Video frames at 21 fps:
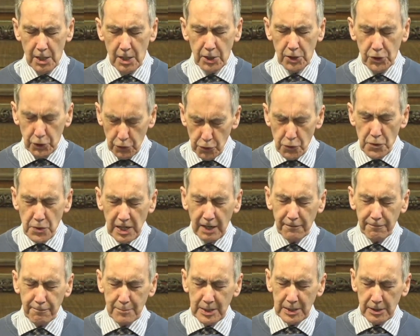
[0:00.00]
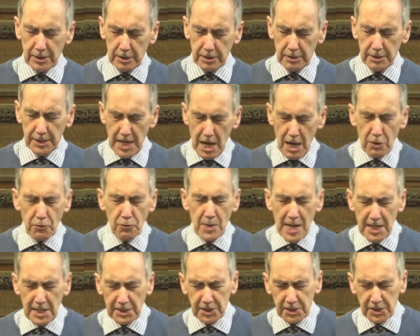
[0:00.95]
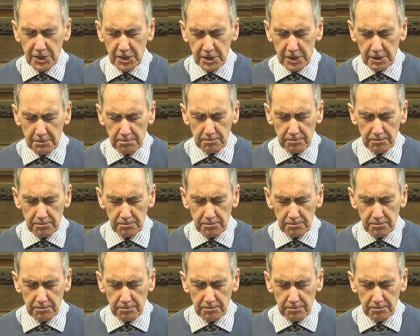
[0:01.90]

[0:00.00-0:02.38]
true government now rests,